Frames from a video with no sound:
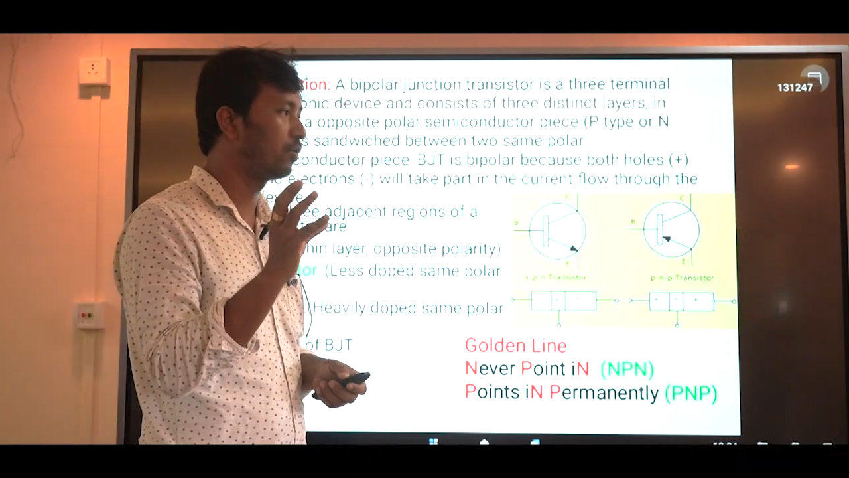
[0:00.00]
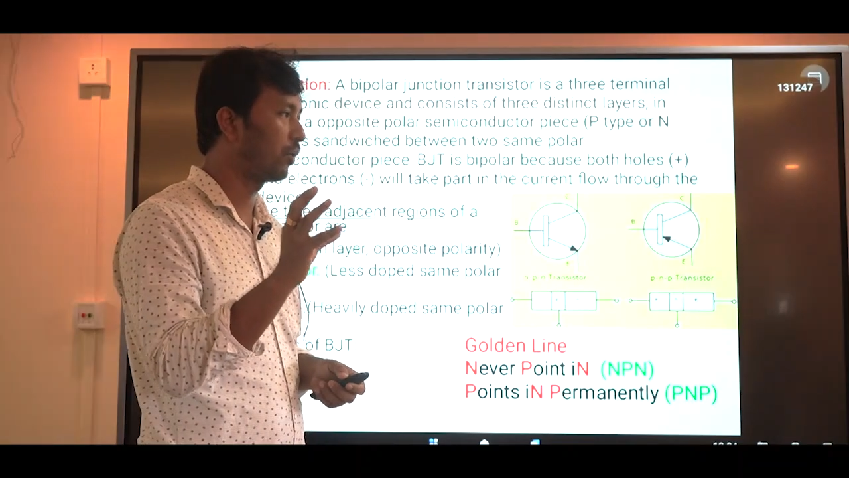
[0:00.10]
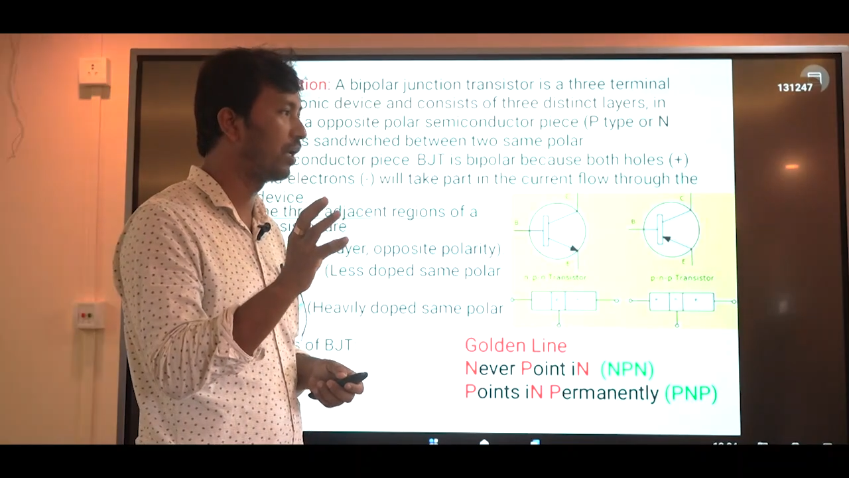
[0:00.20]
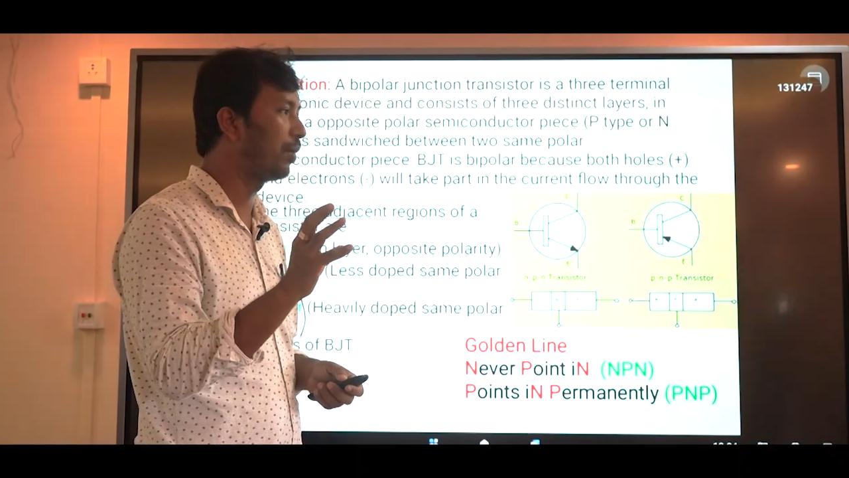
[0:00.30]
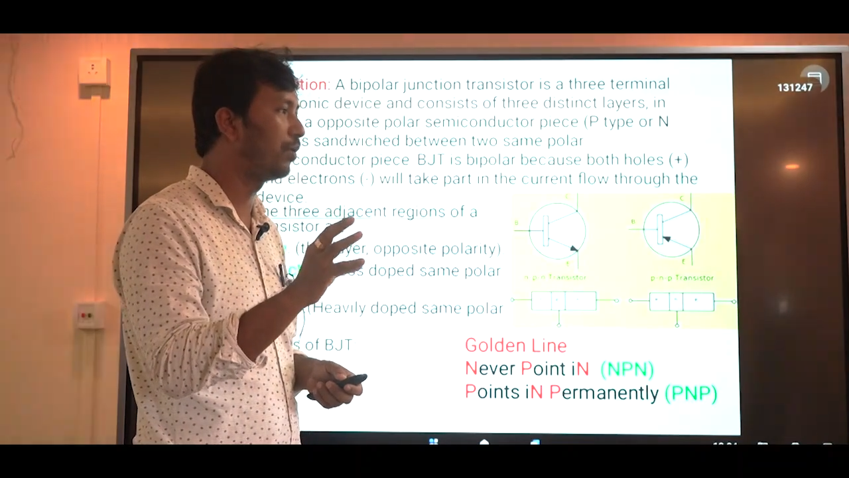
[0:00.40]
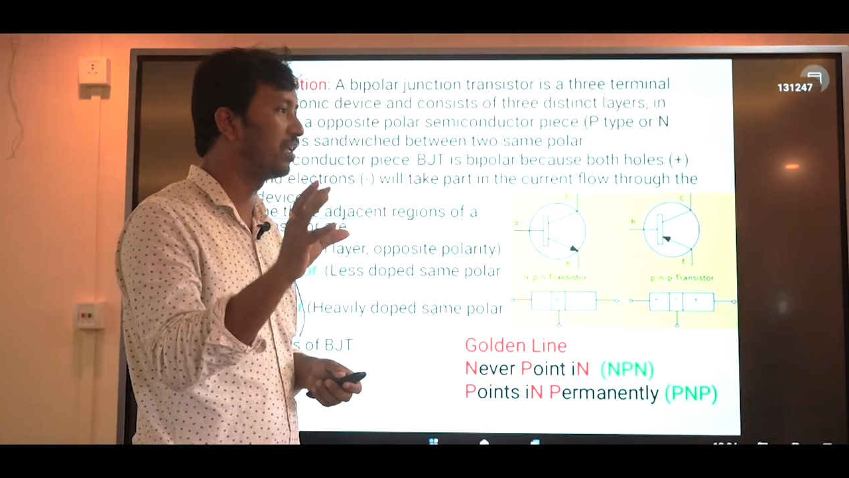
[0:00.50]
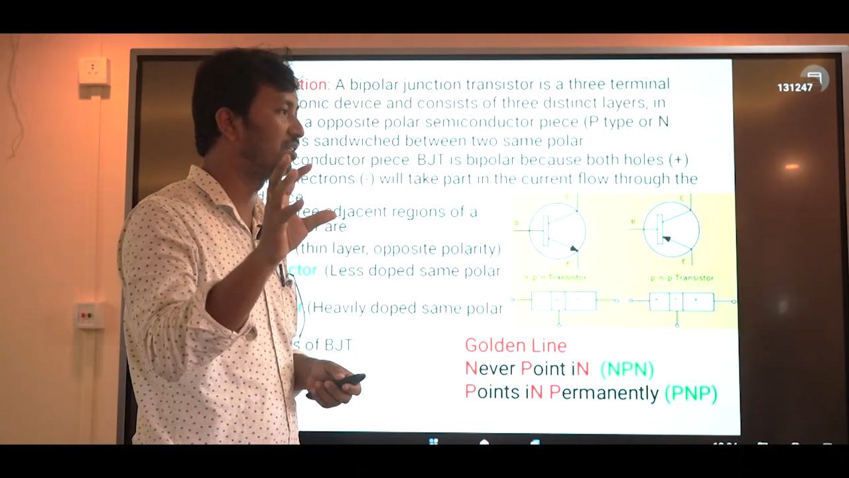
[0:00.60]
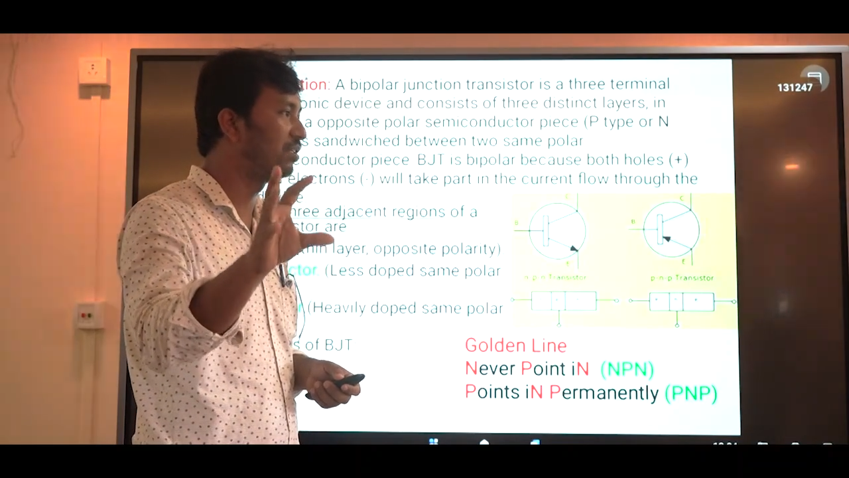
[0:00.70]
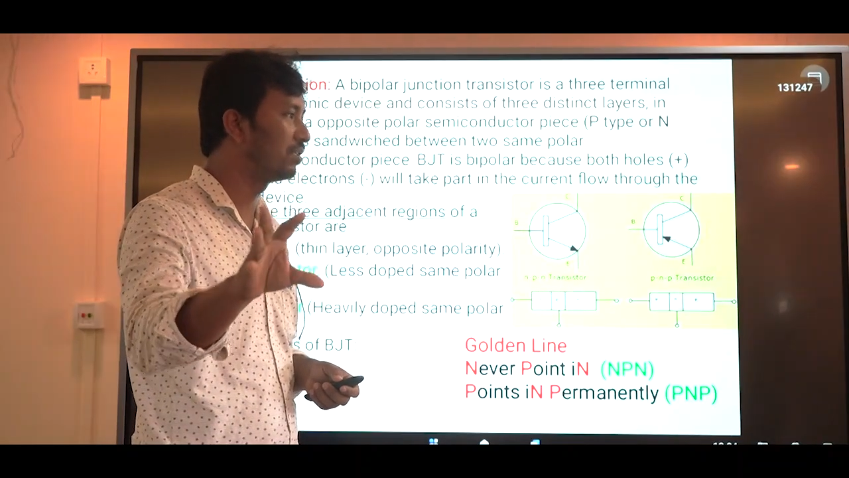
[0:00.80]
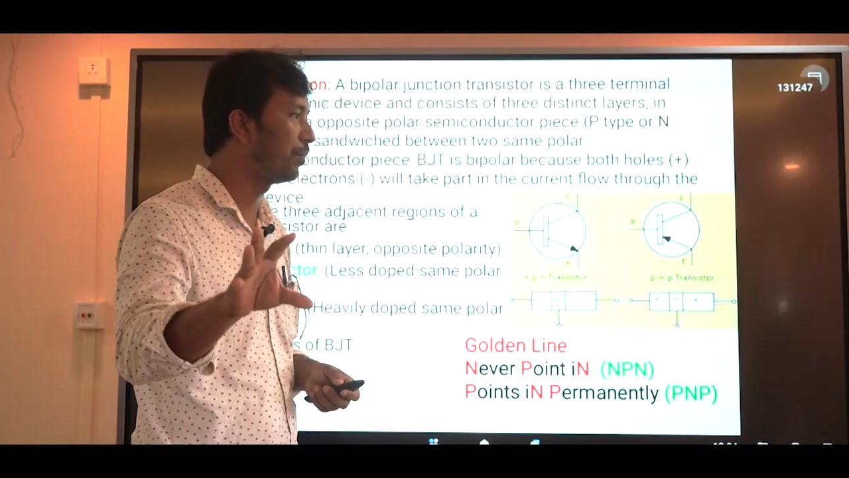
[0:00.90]
talking about
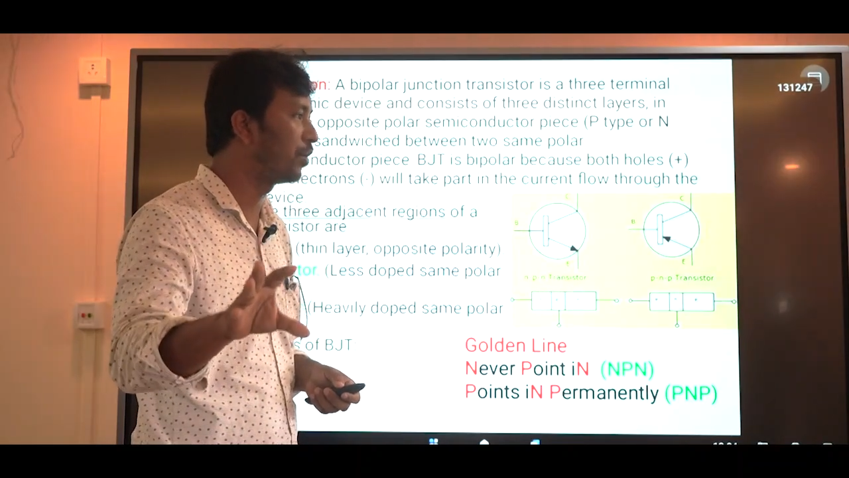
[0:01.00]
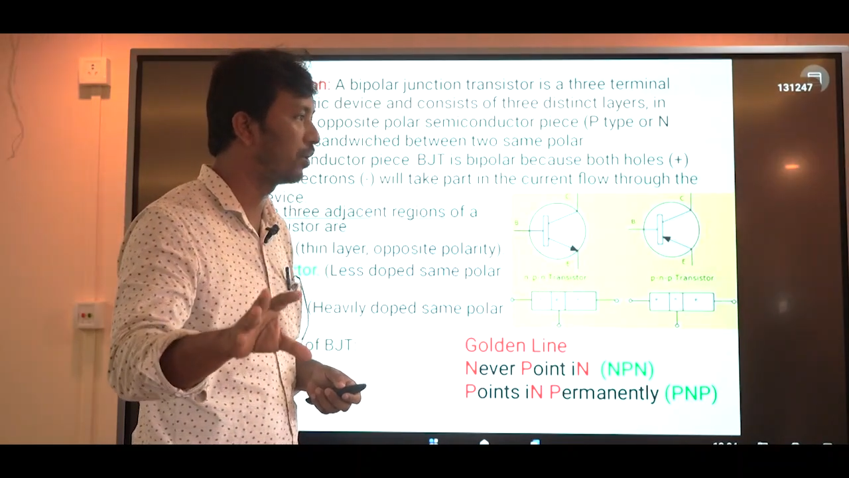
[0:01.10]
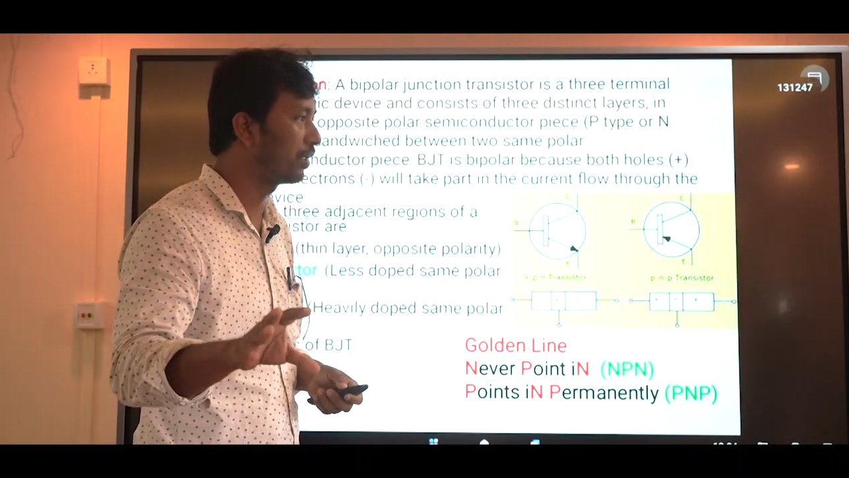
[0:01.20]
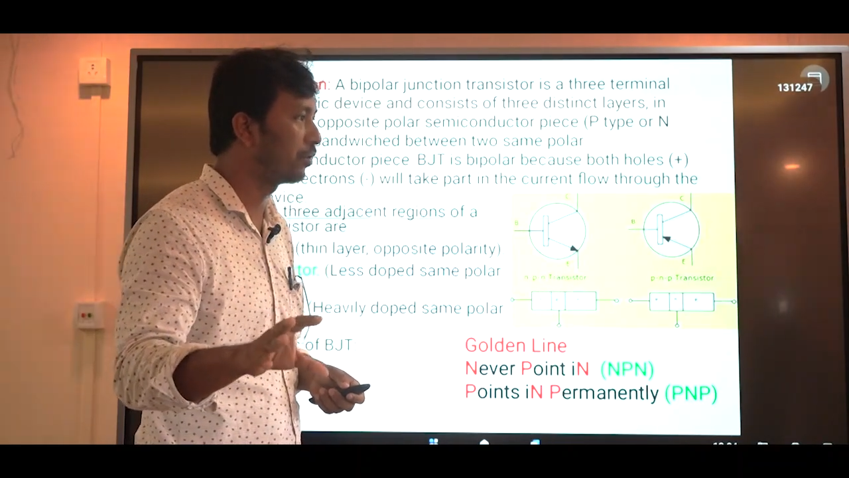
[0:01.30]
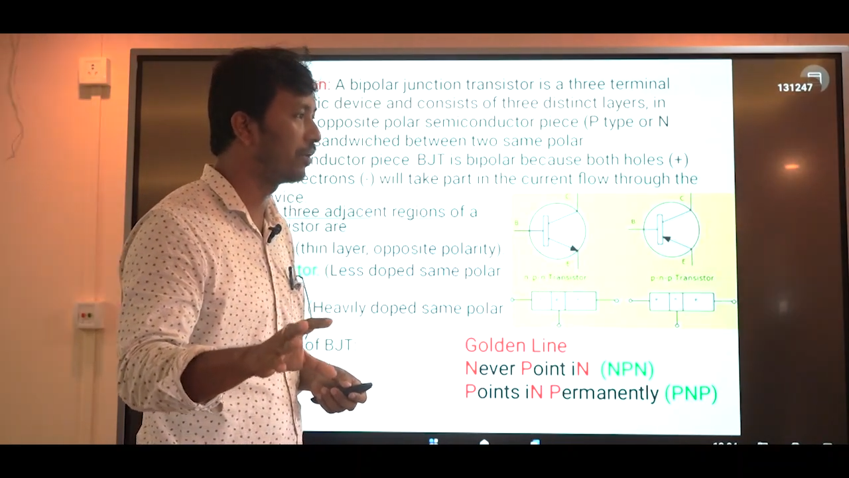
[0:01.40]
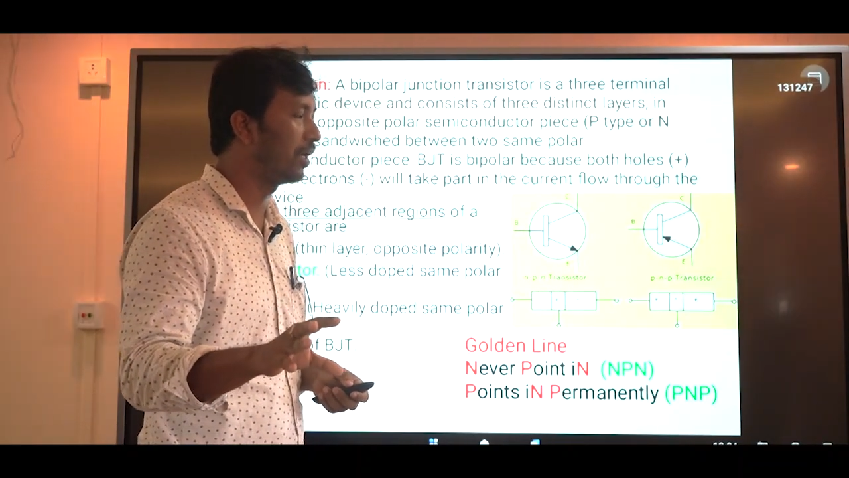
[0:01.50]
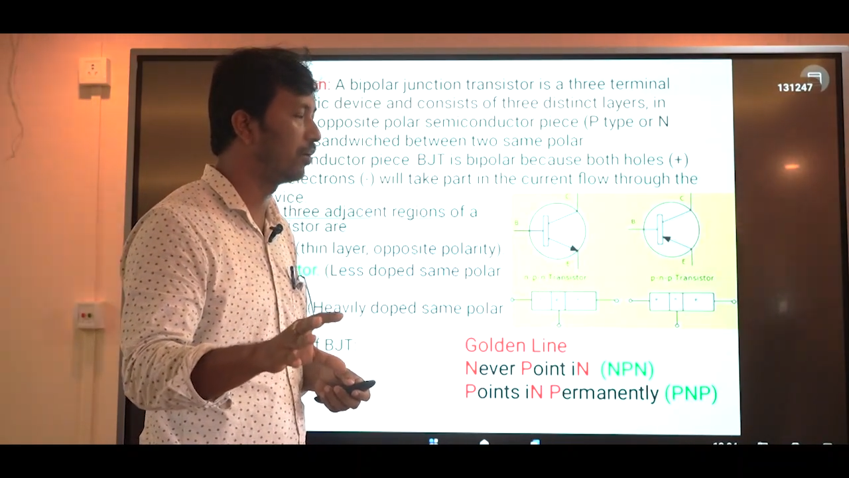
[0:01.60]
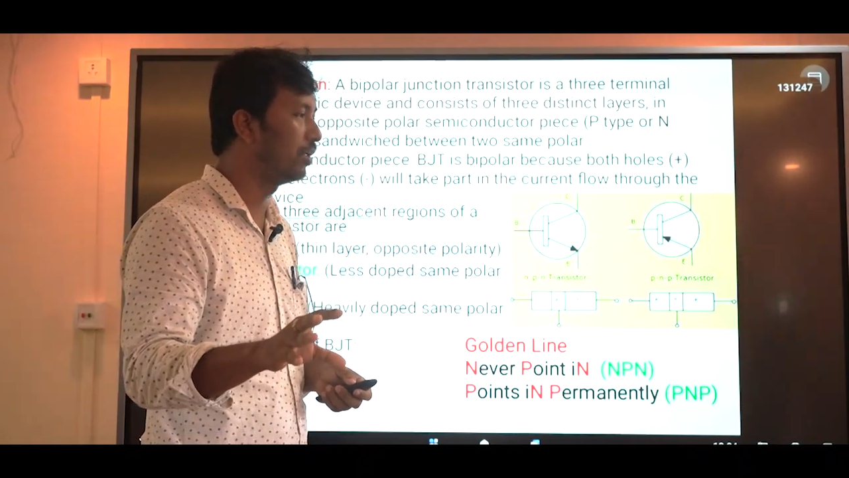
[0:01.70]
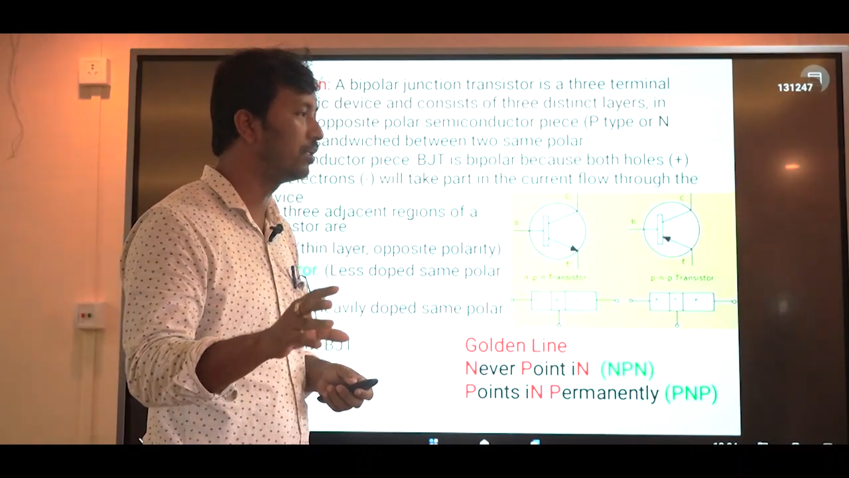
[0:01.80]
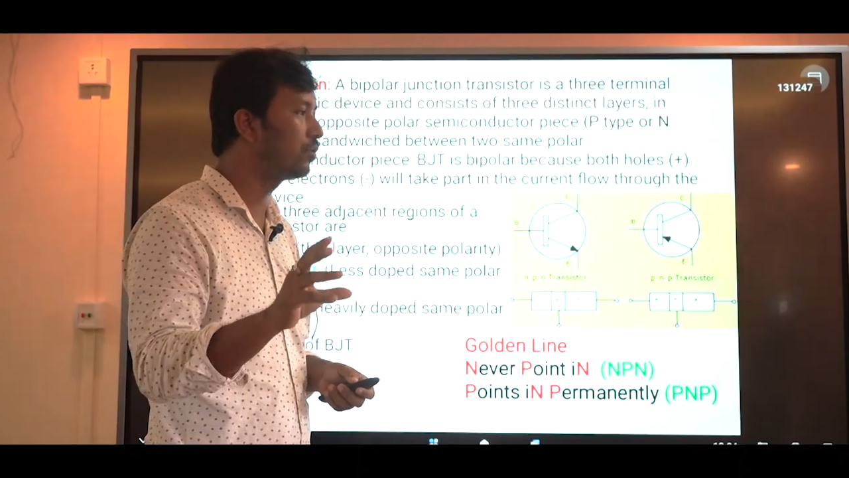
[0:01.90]
extrinsic semiconductor here only.